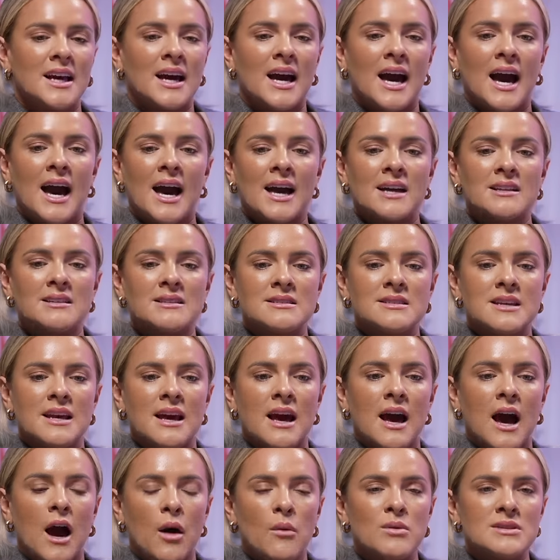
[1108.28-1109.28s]
And
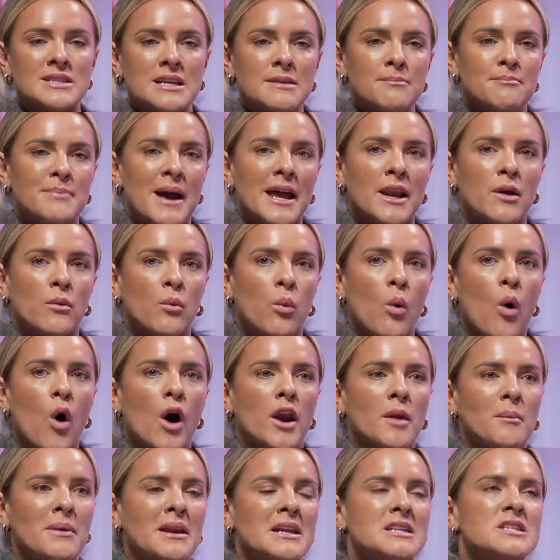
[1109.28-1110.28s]
I was in bed at
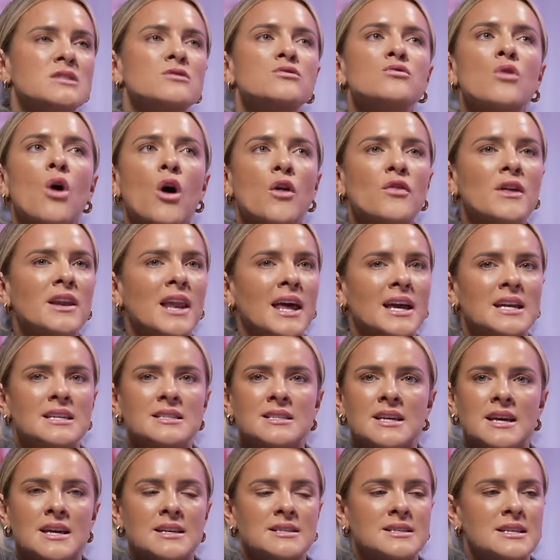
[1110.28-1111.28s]
1. I mean, it's not the
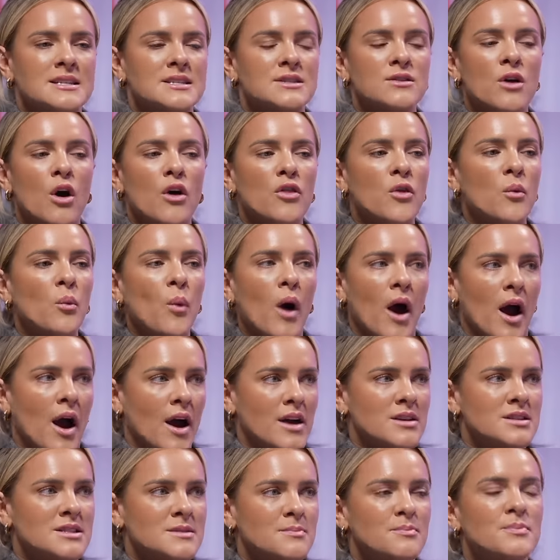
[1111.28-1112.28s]
latest. It's not the
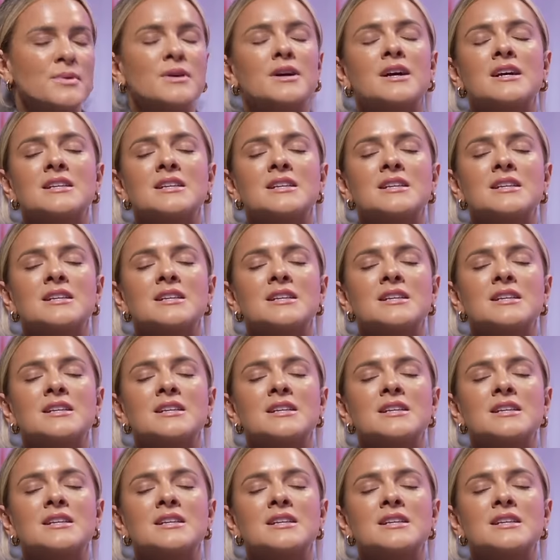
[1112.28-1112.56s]
worst. But